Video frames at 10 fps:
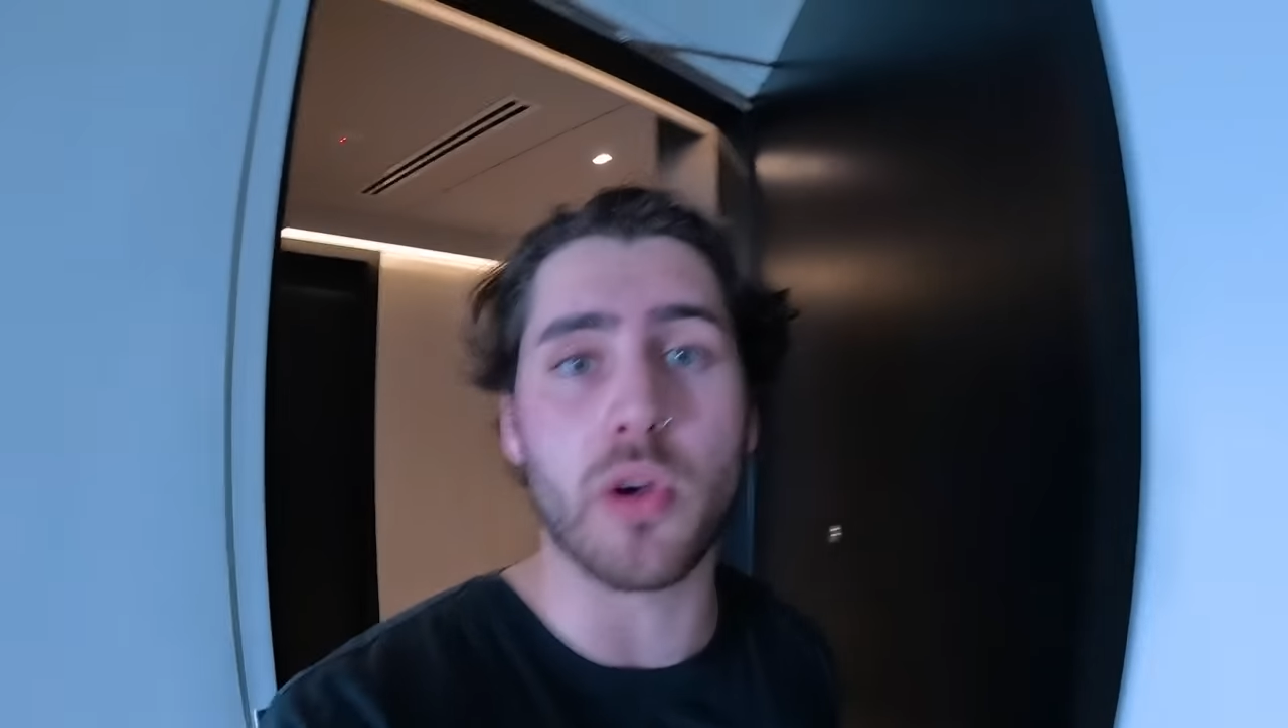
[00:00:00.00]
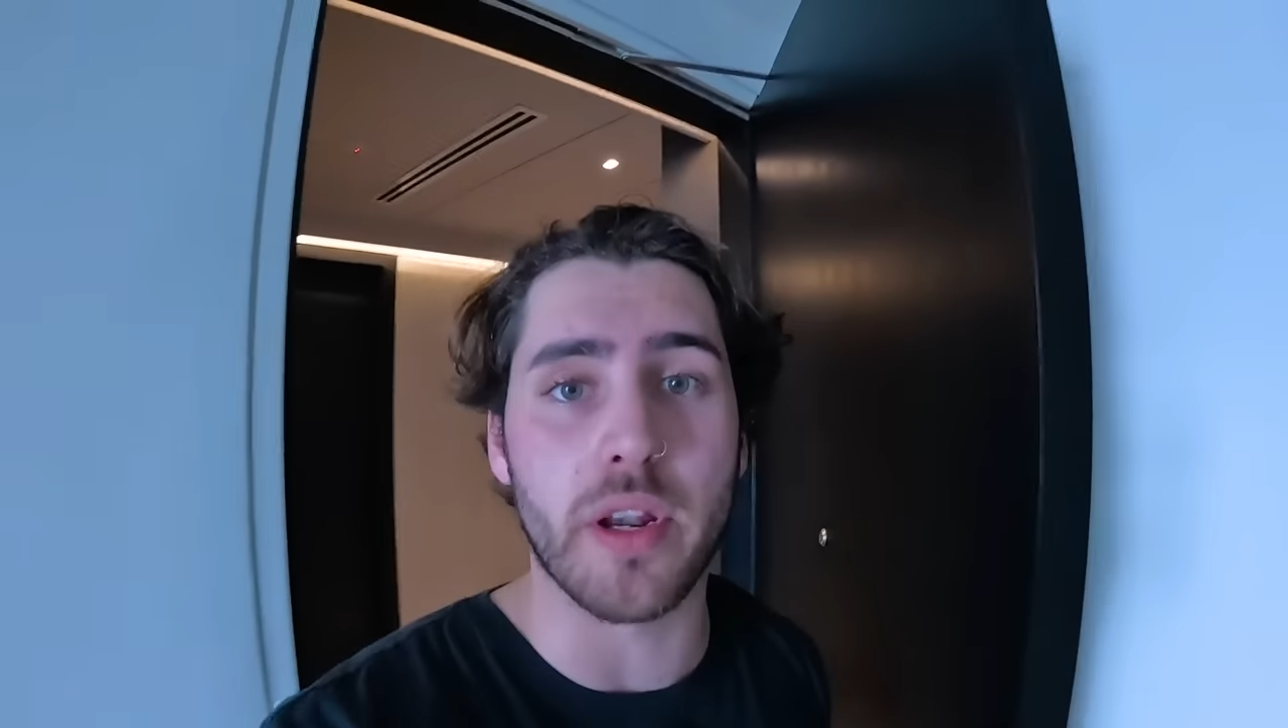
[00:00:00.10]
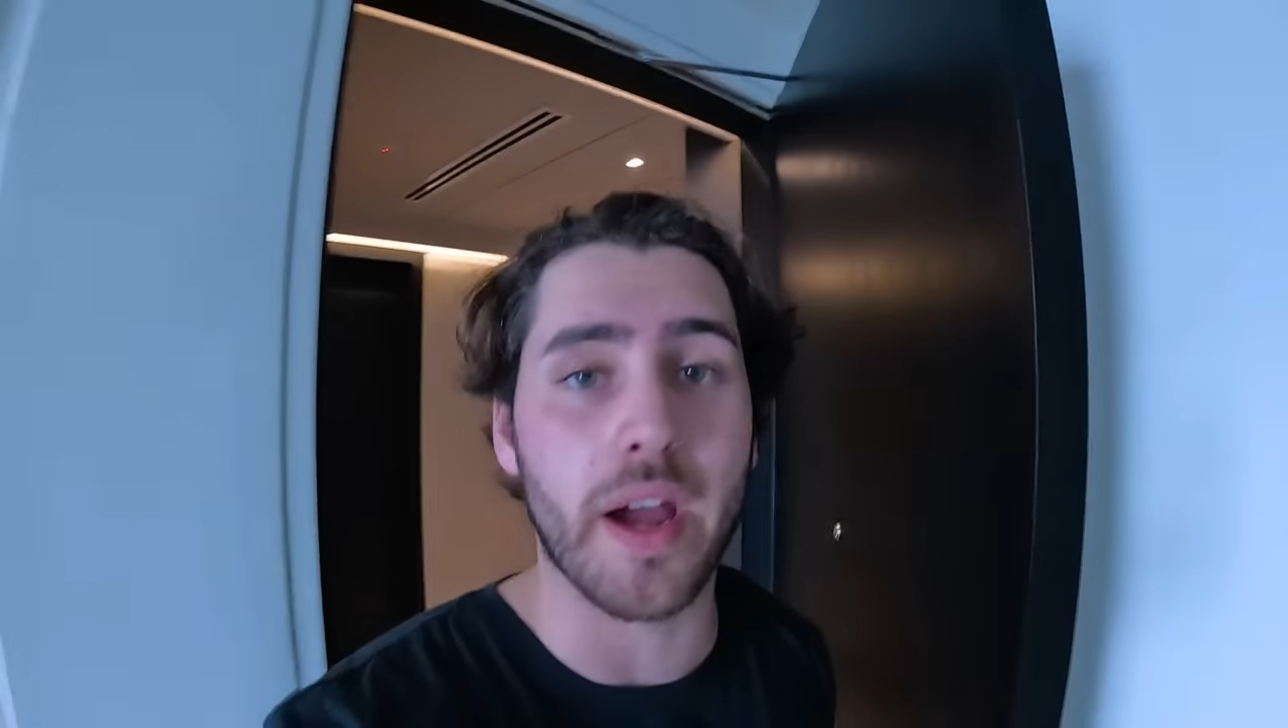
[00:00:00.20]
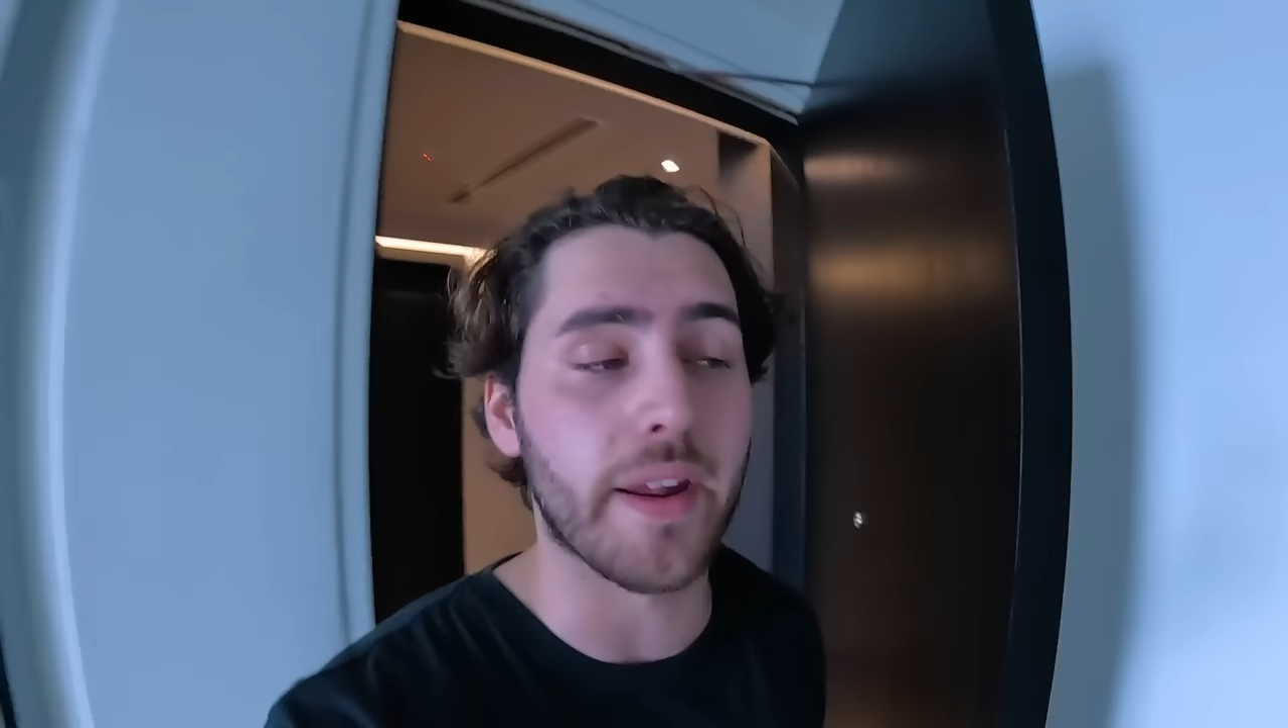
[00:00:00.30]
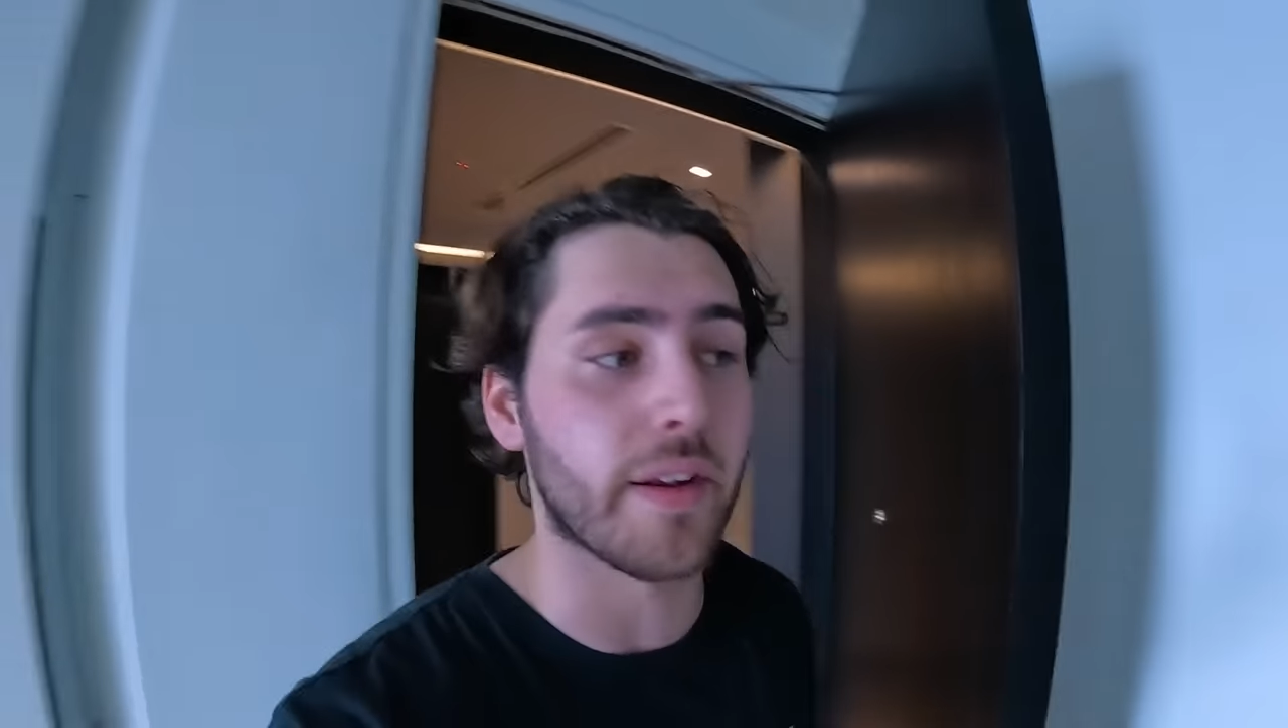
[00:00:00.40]
per
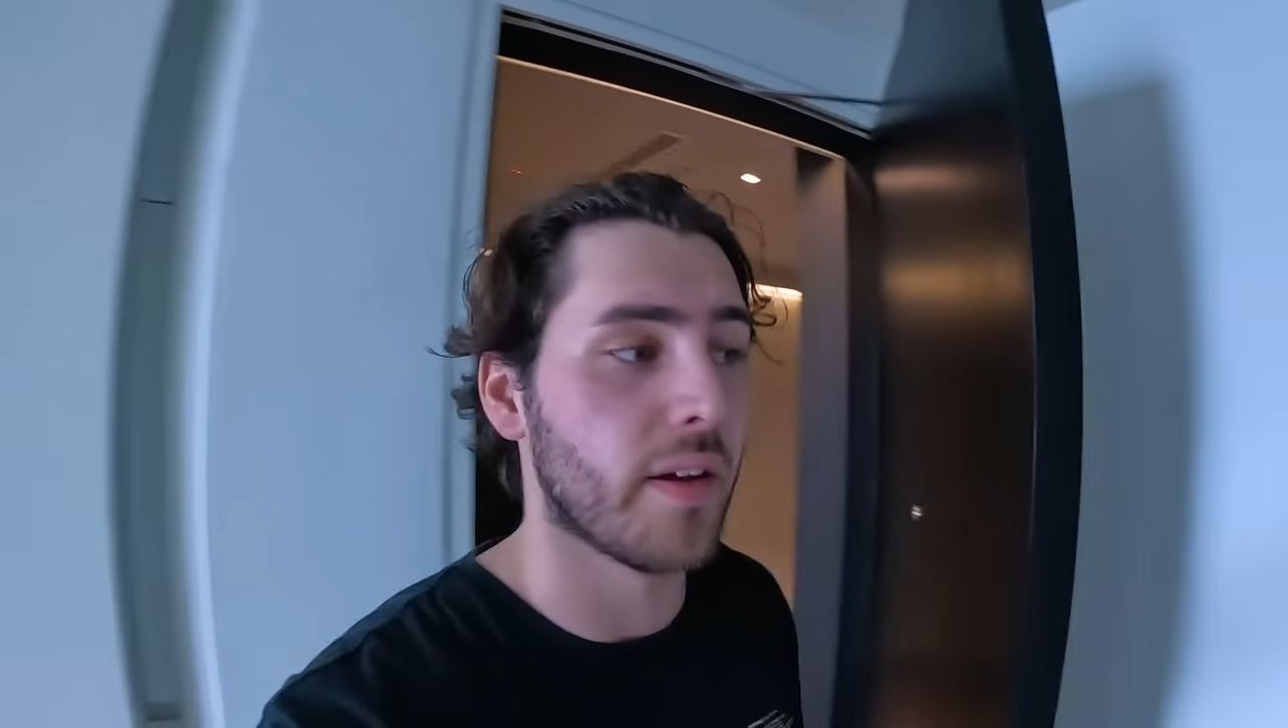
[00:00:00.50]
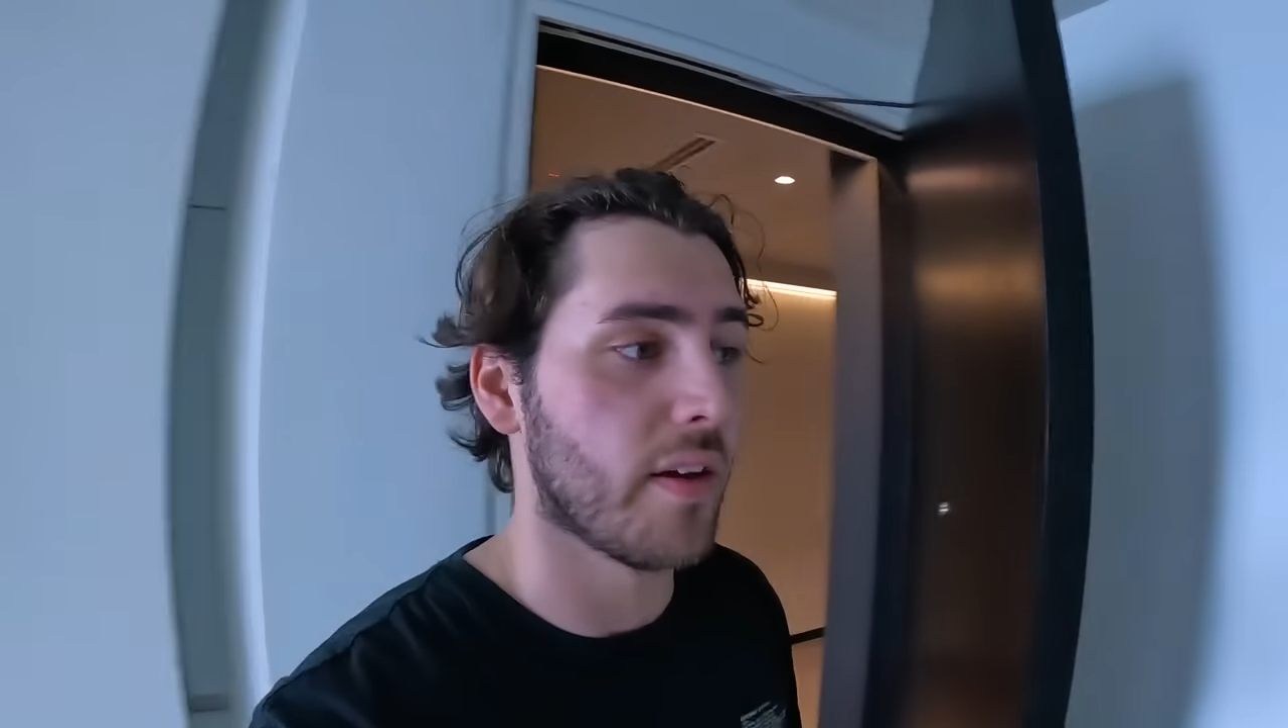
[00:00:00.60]
night,